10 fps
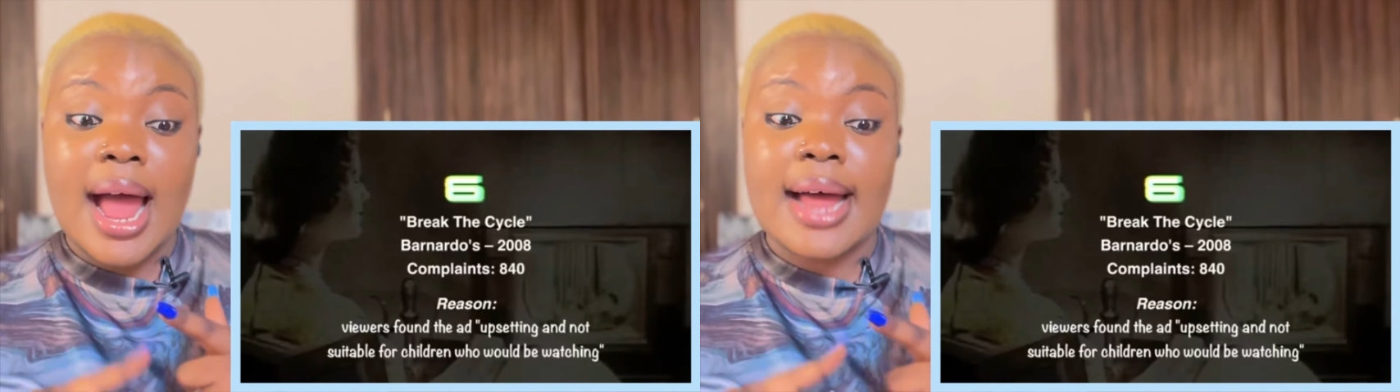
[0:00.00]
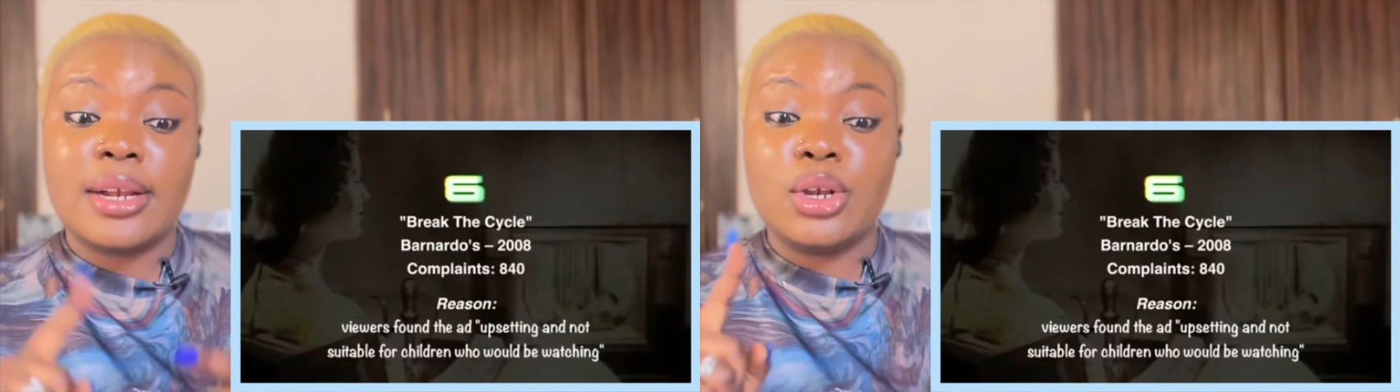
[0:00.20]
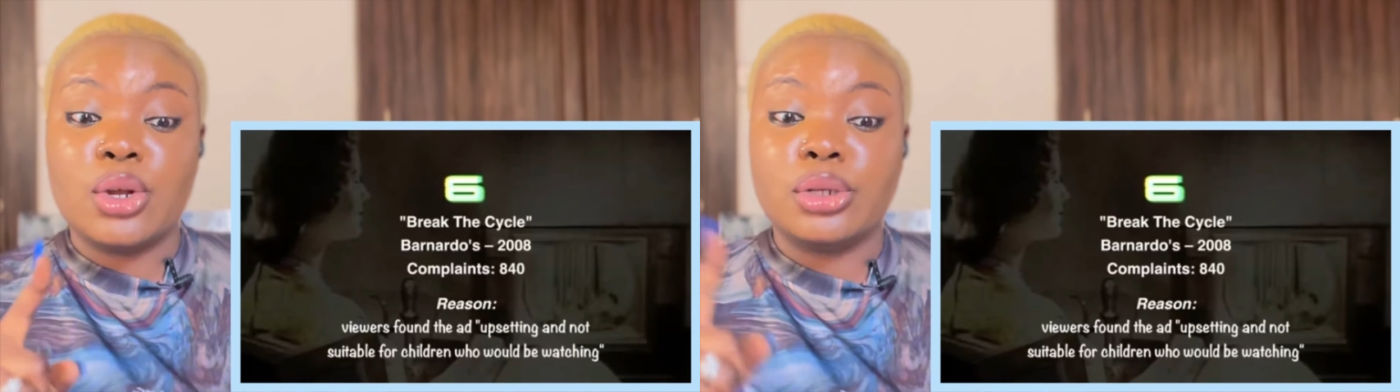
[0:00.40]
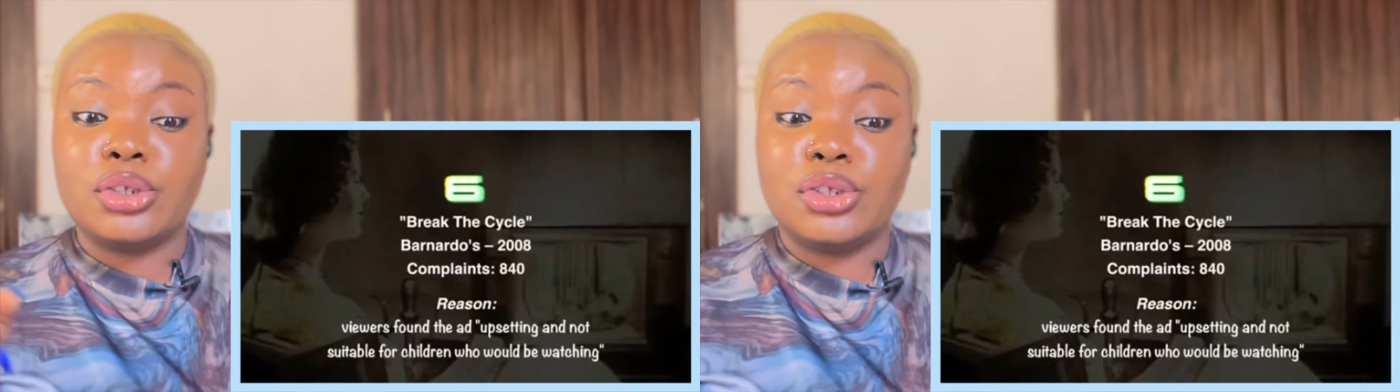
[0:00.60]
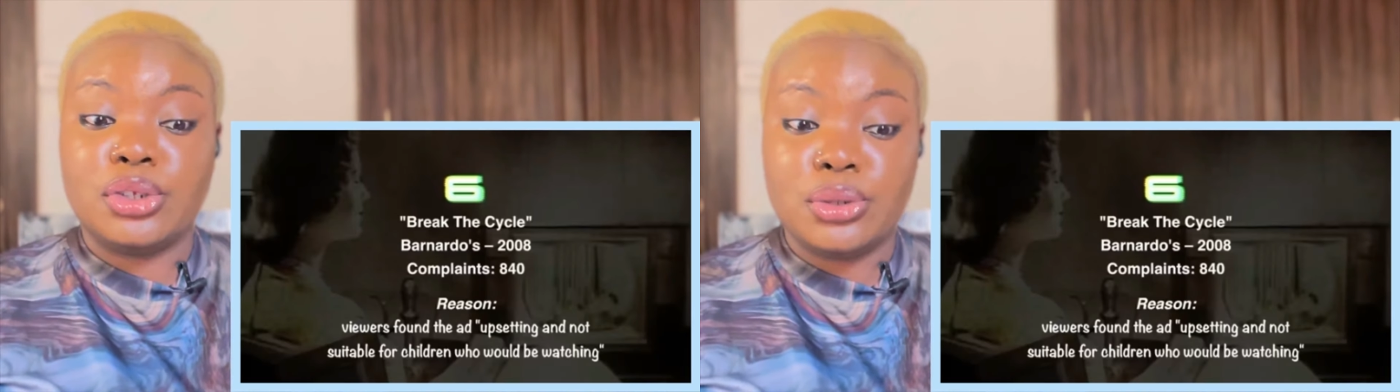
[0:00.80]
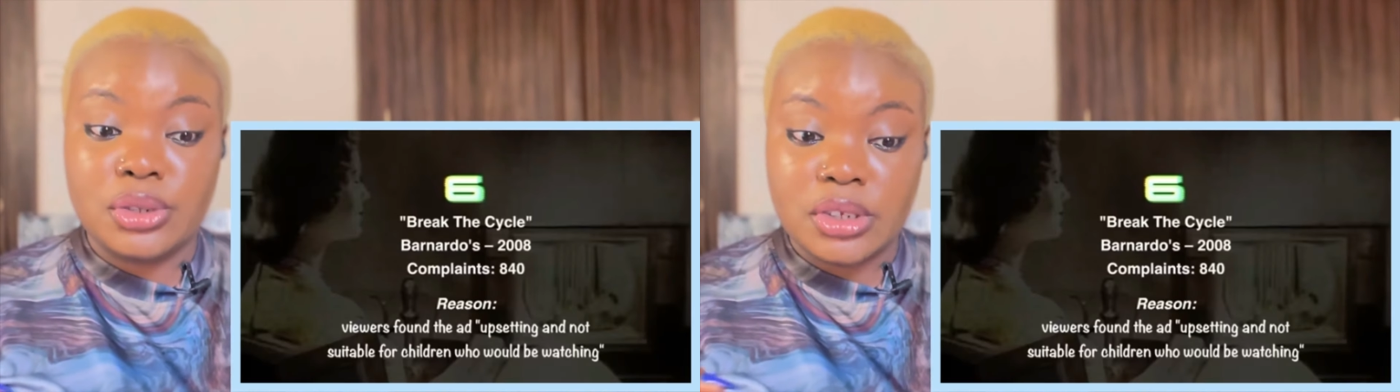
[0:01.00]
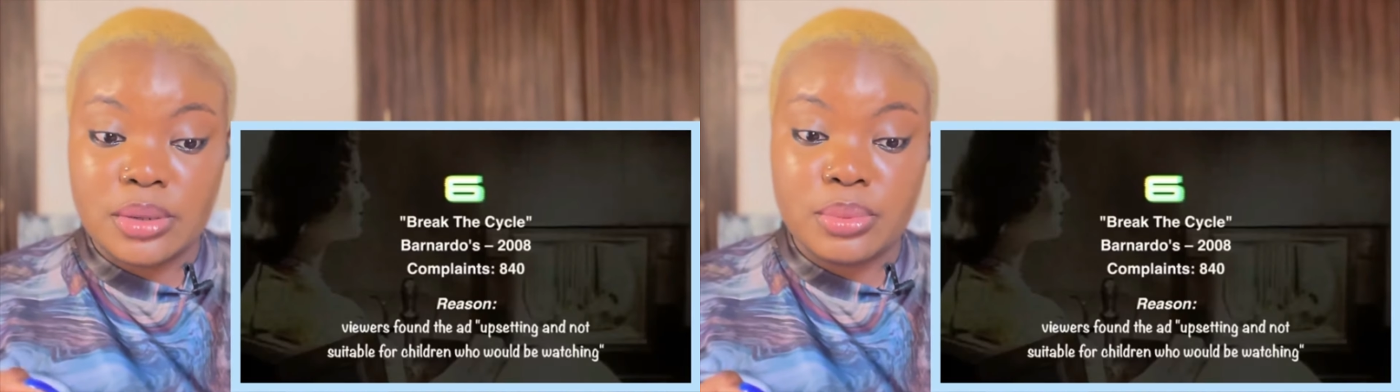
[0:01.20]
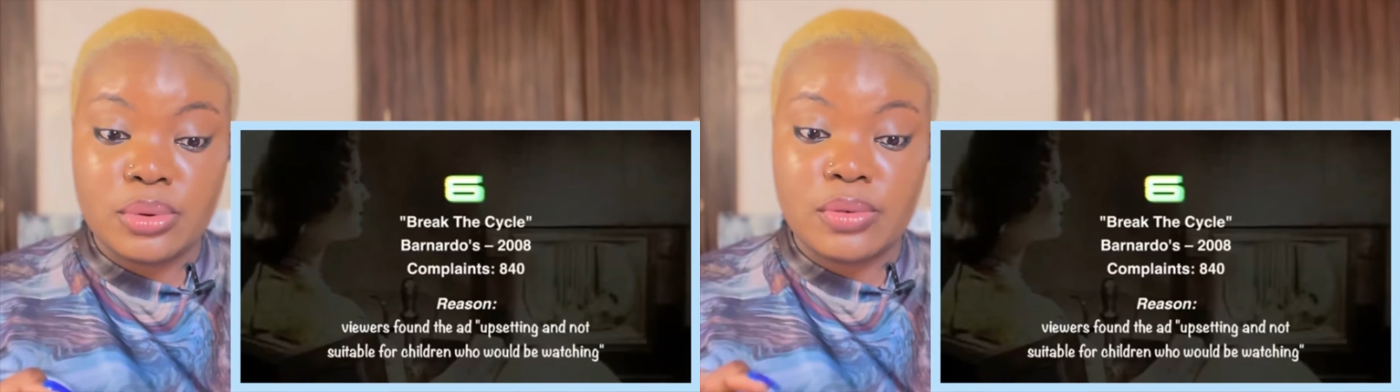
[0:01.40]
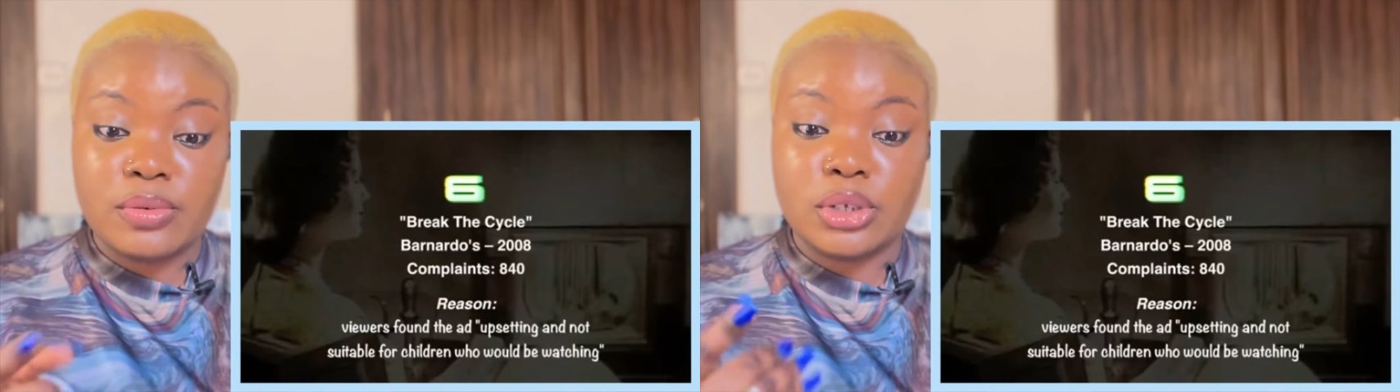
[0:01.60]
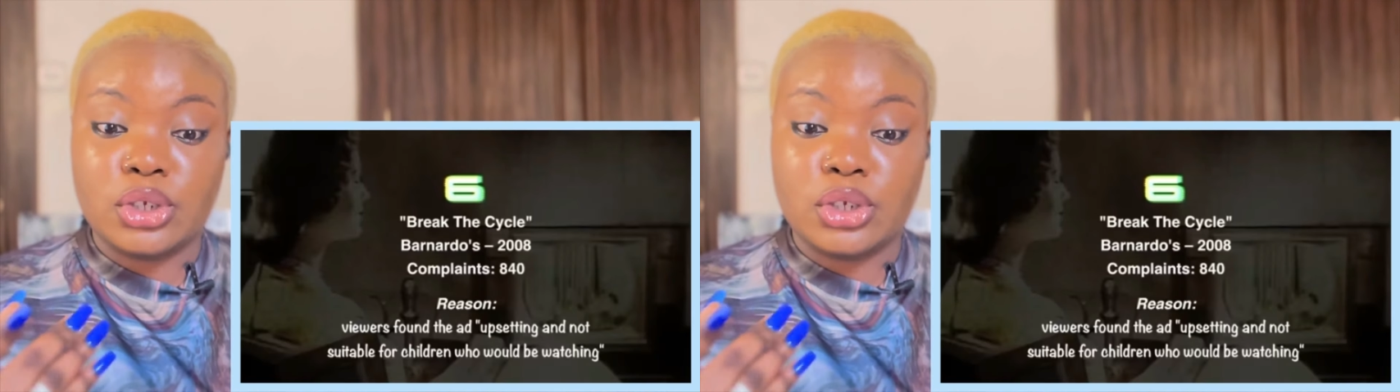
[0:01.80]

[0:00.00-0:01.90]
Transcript: and not suitable for